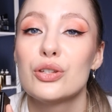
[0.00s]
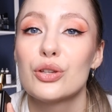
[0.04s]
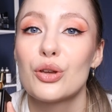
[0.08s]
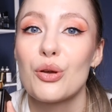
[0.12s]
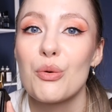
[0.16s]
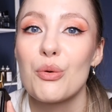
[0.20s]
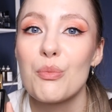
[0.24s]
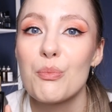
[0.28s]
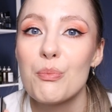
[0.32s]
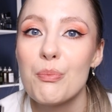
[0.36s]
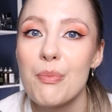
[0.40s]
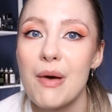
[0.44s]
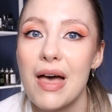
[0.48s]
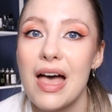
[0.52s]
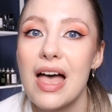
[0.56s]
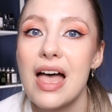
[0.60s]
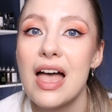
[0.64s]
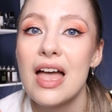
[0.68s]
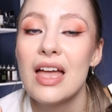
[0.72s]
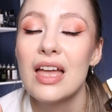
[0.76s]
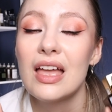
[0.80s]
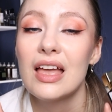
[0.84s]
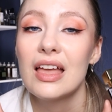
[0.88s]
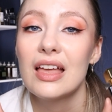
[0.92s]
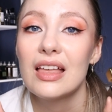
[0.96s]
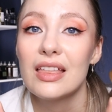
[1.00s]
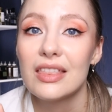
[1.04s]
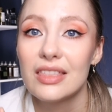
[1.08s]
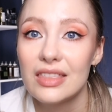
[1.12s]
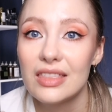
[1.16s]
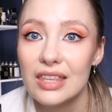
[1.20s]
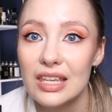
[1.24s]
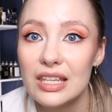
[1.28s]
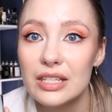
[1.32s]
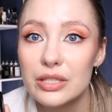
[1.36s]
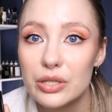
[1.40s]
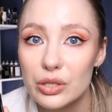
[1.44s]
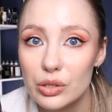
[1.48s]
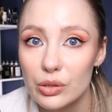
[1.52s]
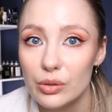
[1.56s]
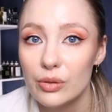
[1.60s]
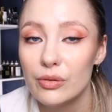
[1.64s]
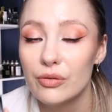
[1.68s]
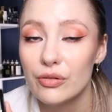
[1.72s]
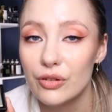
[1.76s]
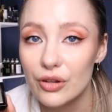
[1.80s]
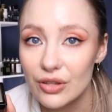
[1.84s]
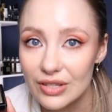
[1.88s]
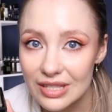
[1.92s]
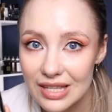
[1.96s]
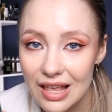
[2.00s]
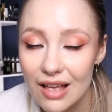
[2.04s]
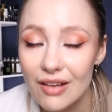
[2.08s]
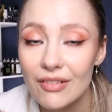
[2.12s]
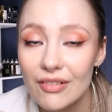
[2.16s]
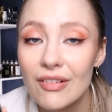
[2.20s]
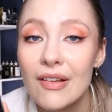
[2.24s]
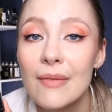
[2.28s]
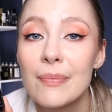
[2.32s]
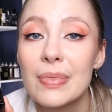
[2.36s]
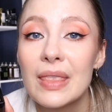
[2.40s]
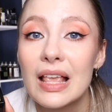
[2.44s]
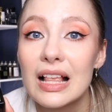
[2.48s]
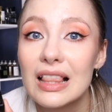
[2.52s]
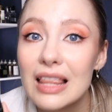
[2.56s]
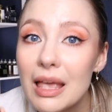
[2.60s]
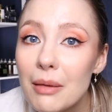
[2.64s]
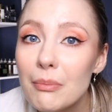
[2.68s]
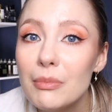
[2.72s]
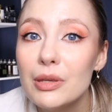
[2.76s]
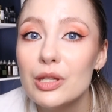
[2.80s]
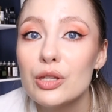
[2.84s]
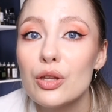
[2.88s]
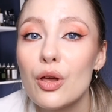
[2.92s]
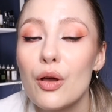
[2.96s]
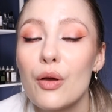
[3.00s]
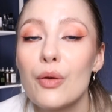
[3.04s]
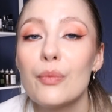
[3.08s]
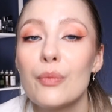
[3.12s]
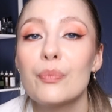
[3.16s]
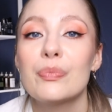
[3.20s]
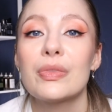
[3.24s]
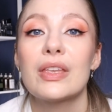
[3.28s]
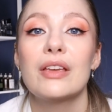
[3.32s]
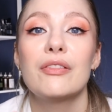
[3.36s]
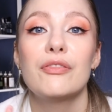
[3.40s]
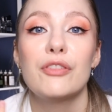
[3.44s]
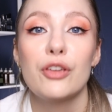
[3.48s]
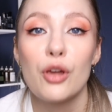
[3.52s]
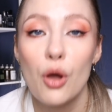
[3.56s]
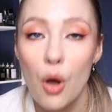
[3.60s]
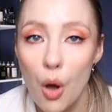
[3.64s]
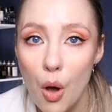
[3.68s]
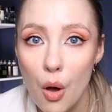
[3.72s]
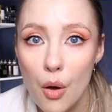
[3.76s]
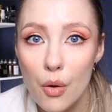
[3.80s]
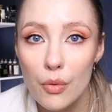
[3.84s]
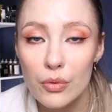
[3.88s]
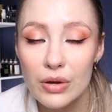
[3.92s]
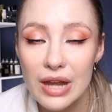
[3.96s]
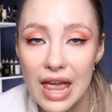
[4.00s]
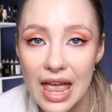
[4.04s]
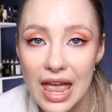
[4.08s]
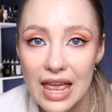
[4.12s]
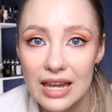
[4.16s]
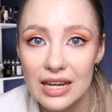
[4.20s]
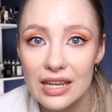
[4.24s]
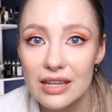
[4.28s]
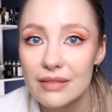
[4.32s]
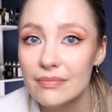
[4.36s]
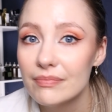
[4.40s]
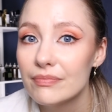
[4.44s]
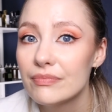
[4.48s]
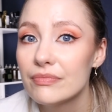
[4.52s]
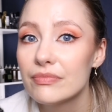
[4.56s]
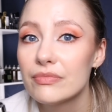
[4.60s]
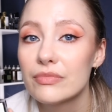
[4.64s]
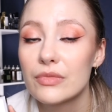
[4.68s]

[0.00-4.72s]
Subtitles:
to compare these two for yourself. Let me know if you own any.